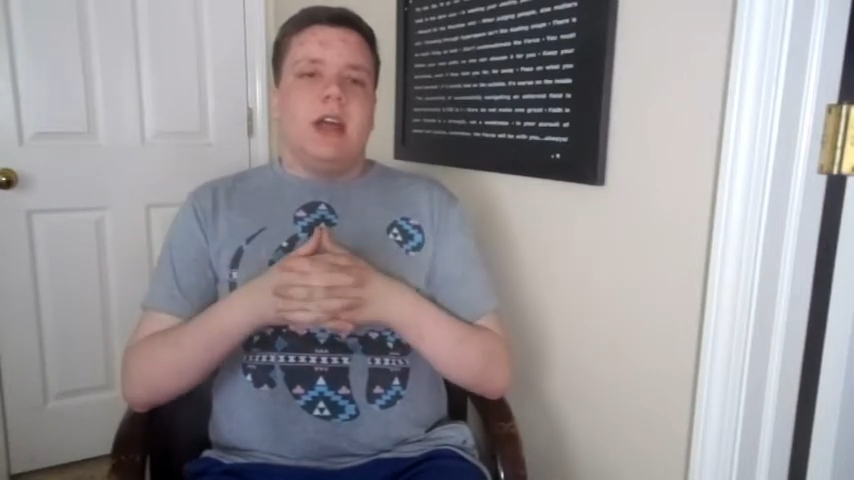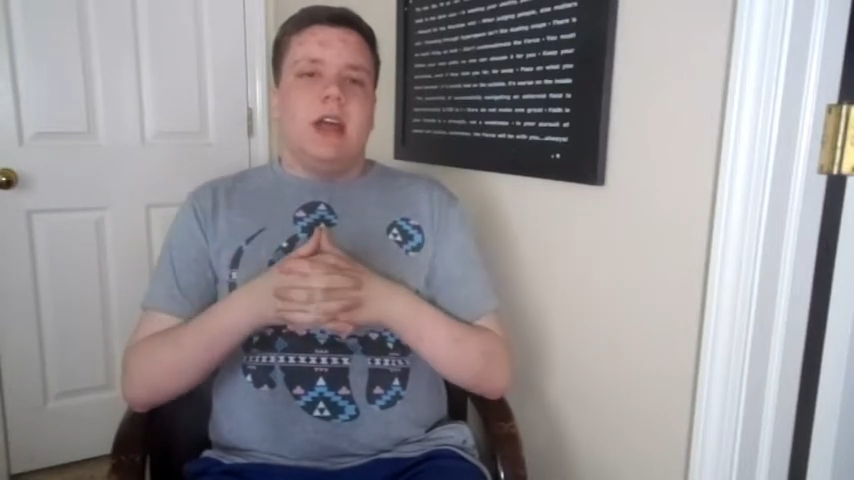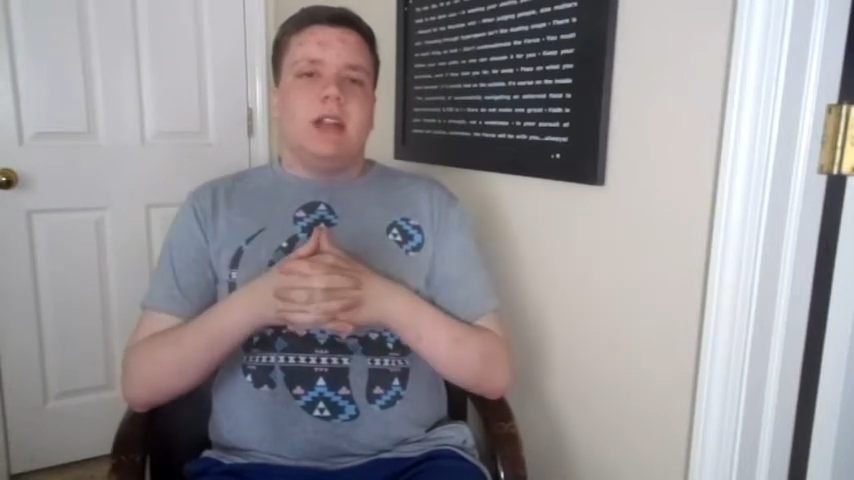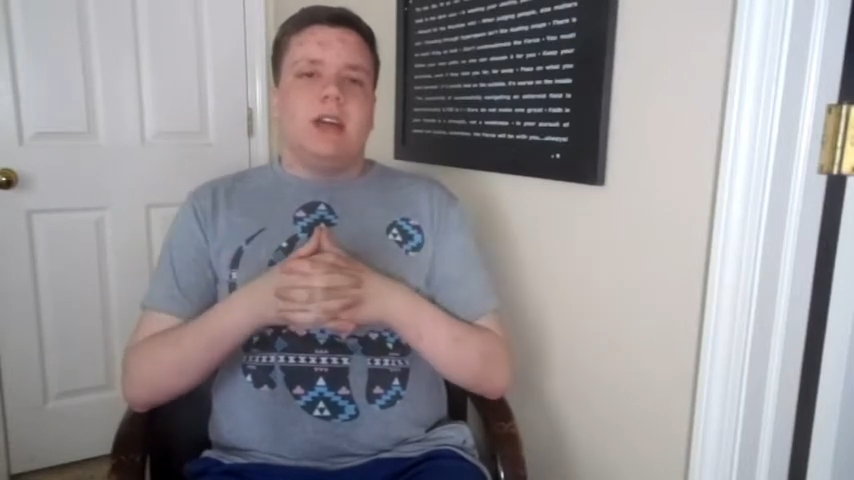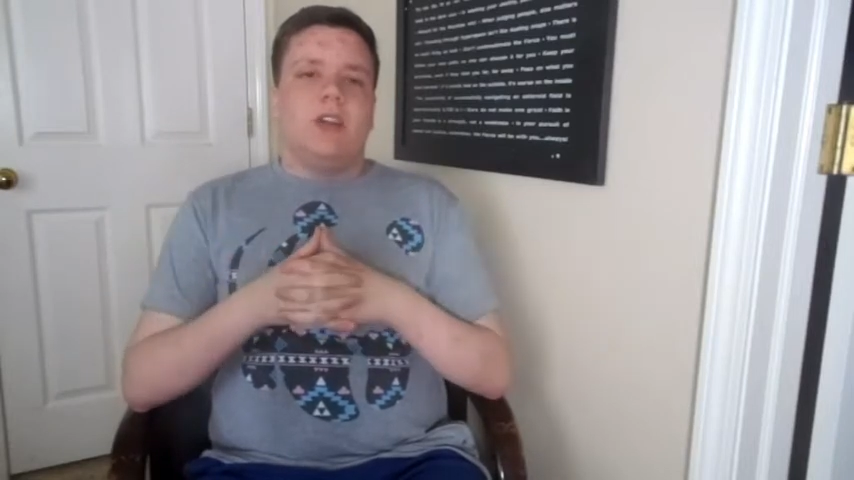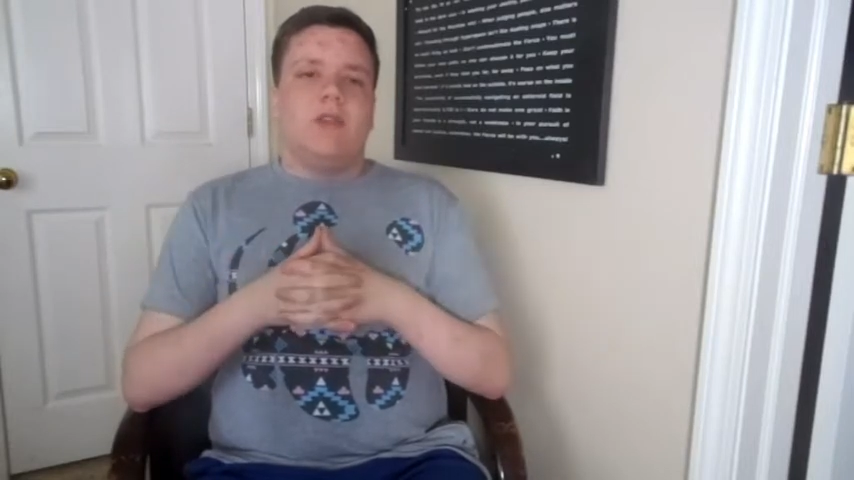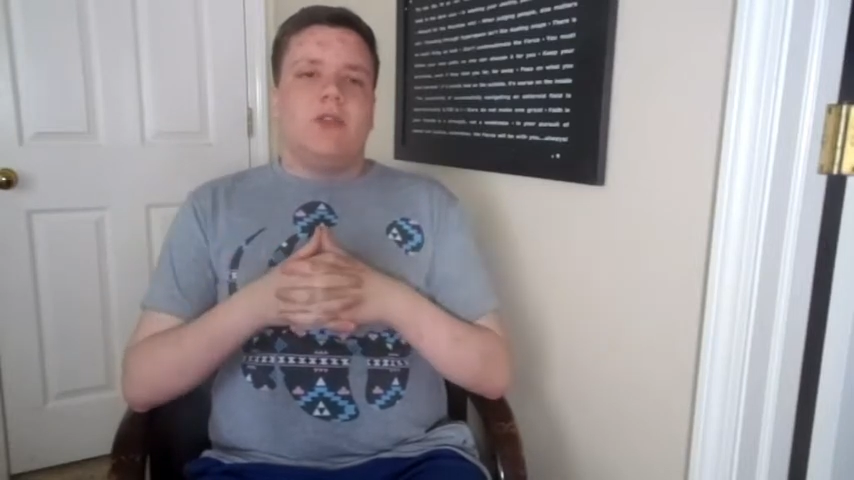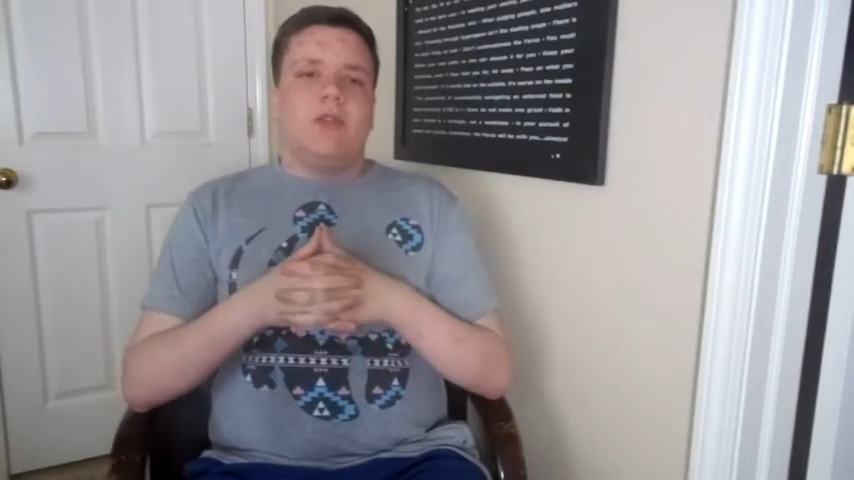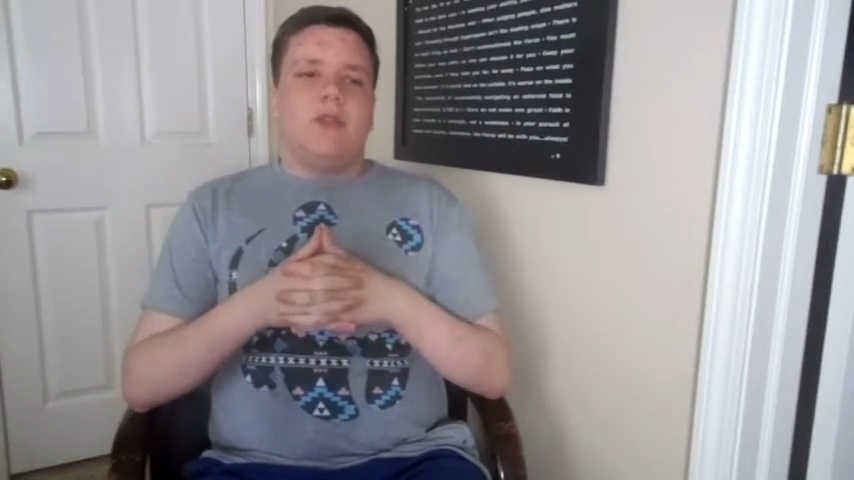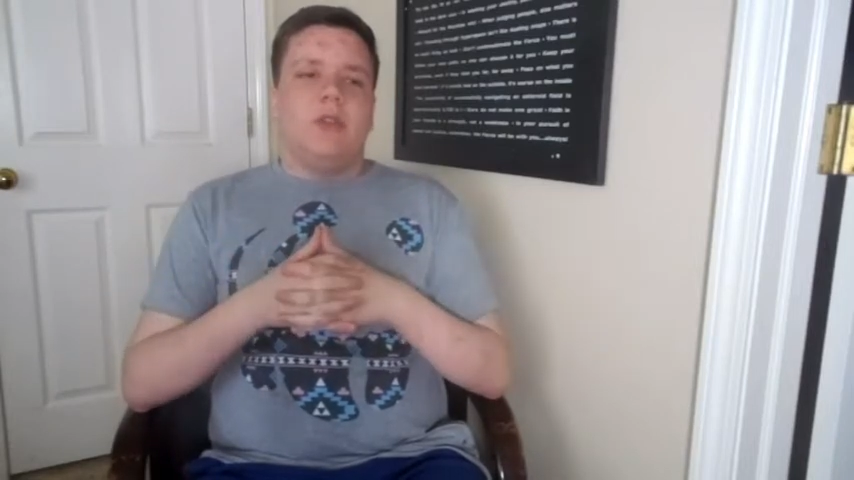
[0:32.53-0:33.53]
And I look
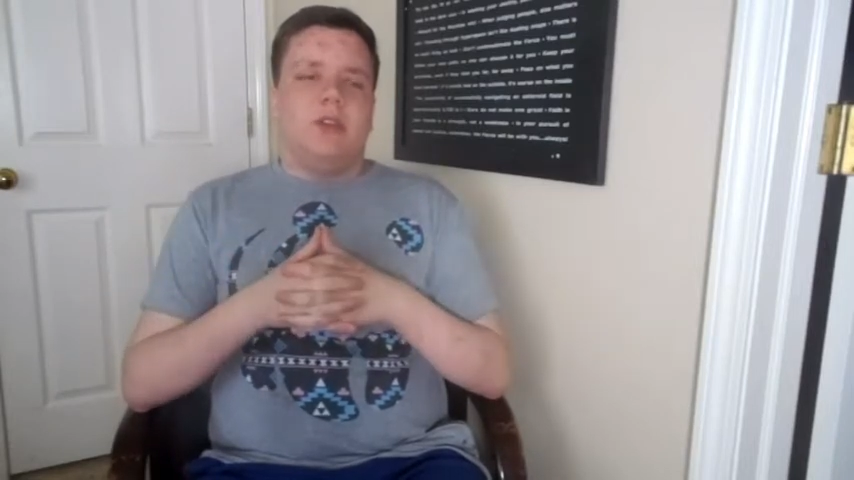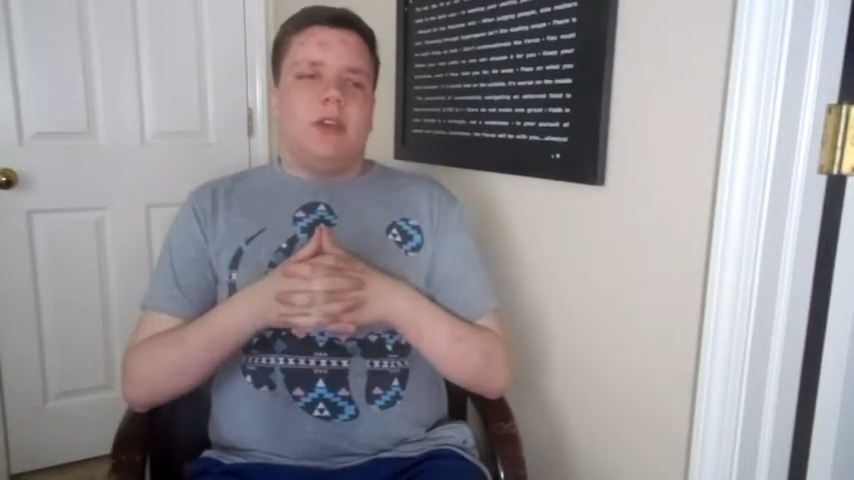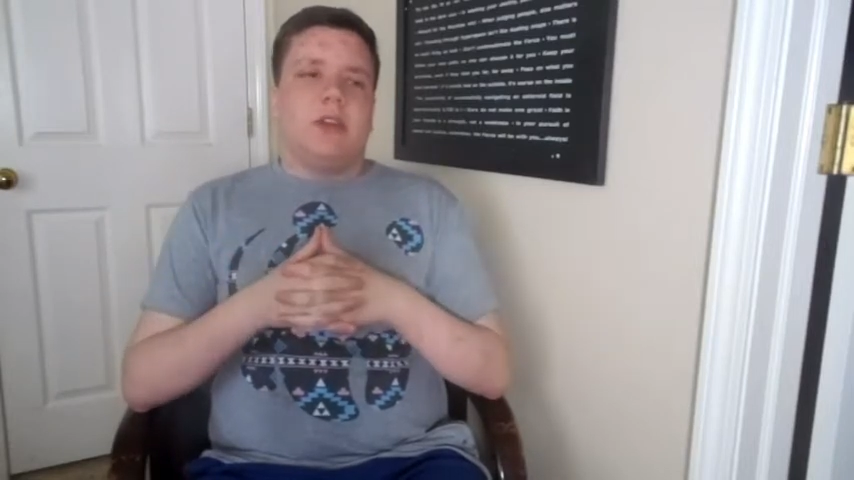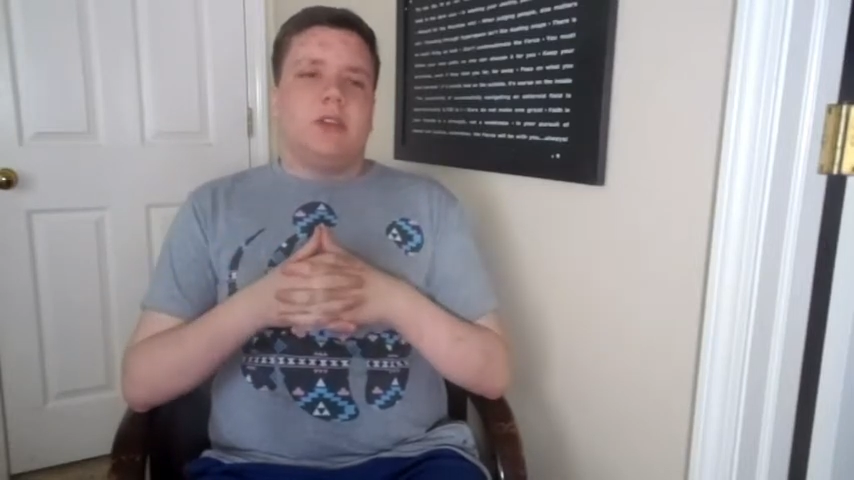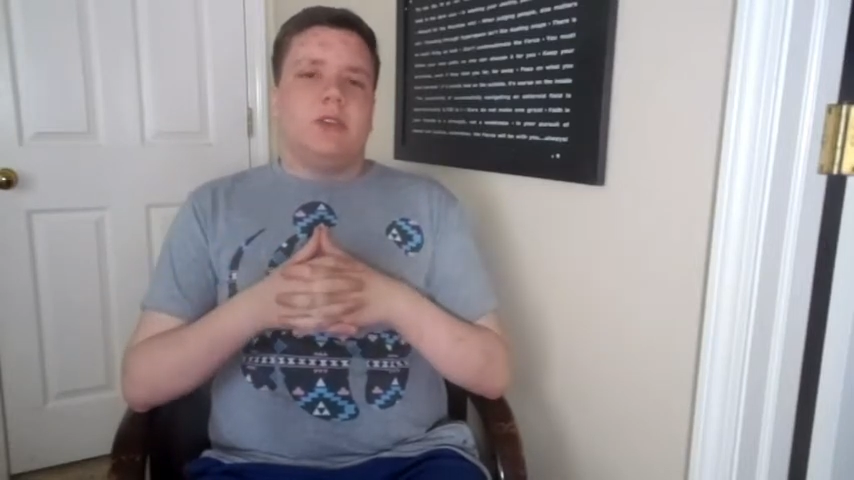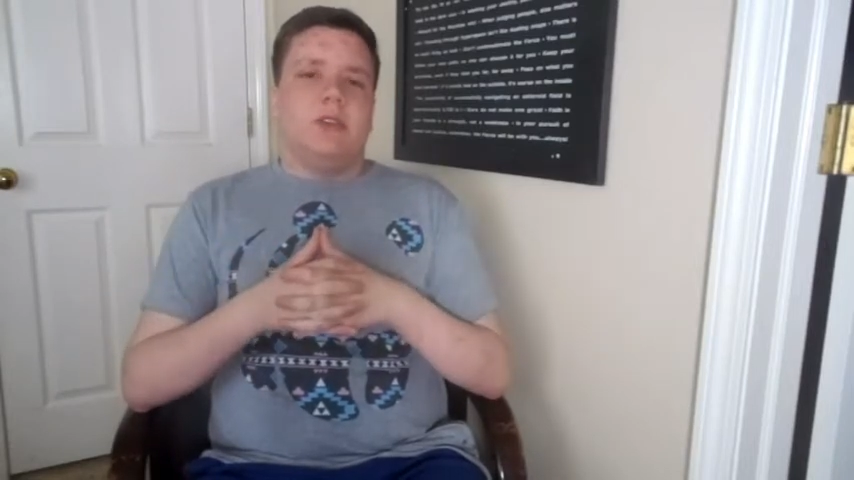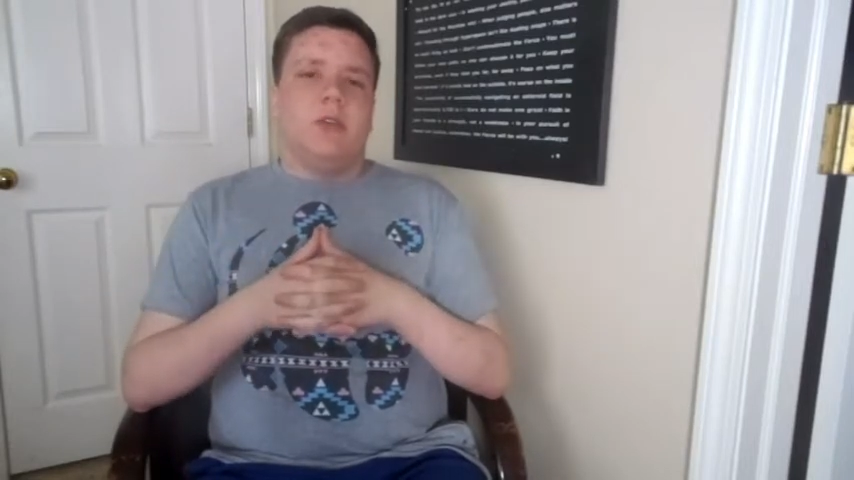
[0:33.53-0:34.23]
for a few things.